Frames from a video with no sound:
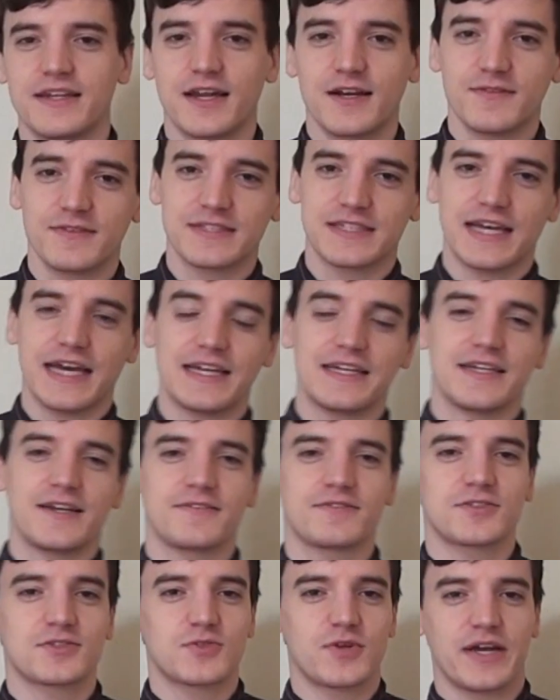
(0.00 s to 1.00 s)
none of us had
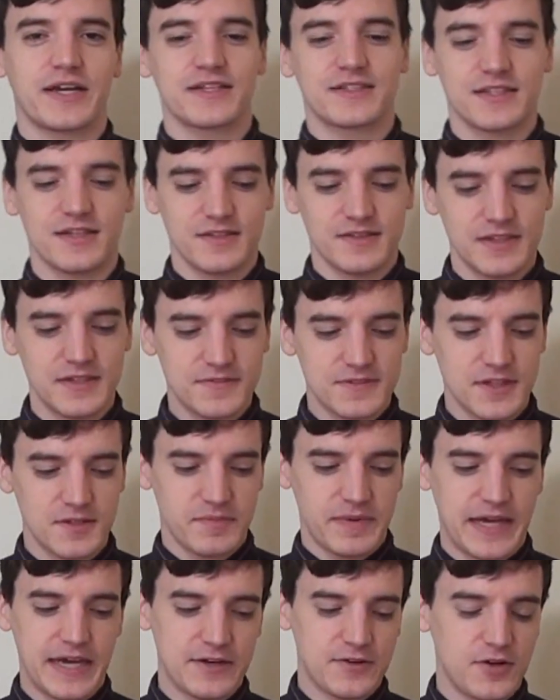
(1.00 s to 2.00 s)
enough strength to lift the
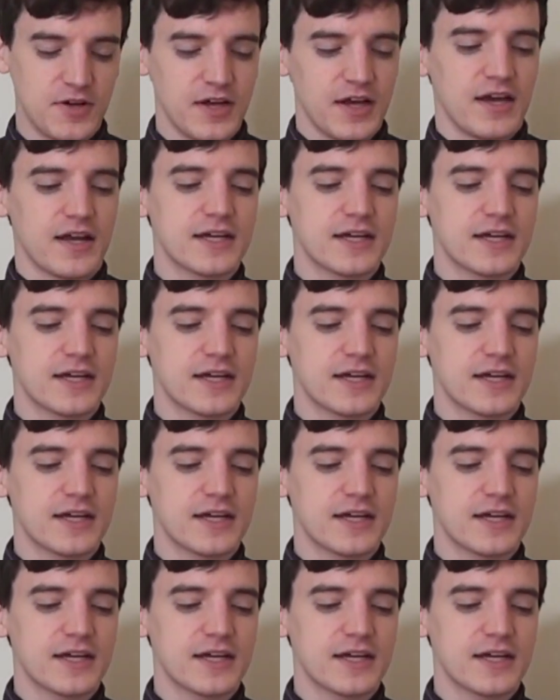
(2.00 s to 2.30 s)
manhole.